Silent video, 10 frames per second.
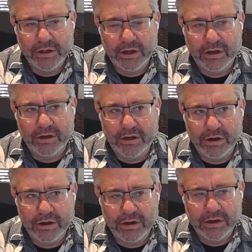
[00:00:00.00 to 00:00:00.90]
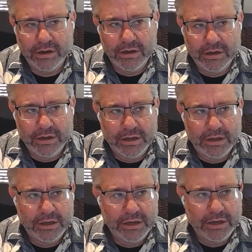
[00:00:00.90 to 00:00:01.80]
Our
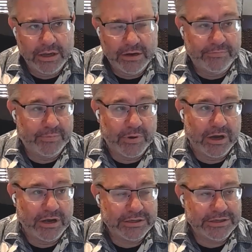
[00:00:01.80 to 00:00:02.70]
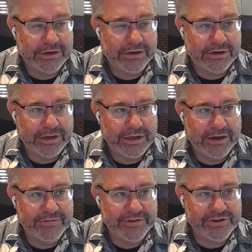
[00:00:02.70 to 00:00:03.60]
head of product and our
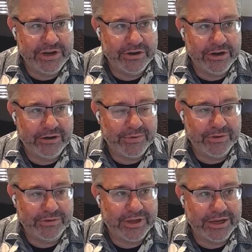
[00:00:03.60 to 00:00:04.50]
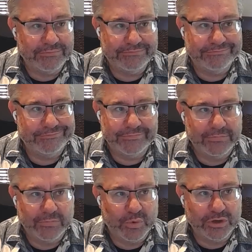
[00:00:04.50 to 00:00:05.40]
head of engineering are both like
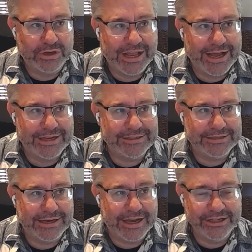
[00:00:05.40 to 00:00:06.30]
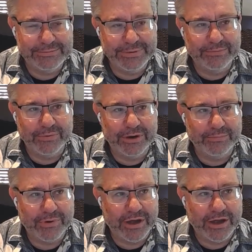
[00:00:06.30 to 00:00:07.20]
world class. I used to
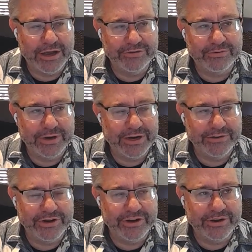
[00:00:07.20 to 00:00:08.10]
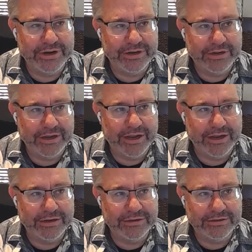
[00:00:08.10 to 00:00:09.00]
run engineering
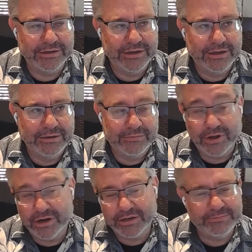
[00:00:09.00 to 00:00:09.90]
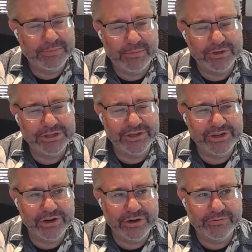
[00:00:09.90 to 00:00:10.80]
and product, but mostly
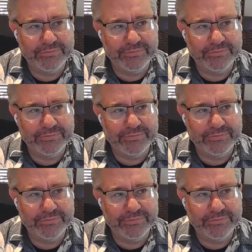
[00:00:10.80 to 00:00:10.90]
engineering.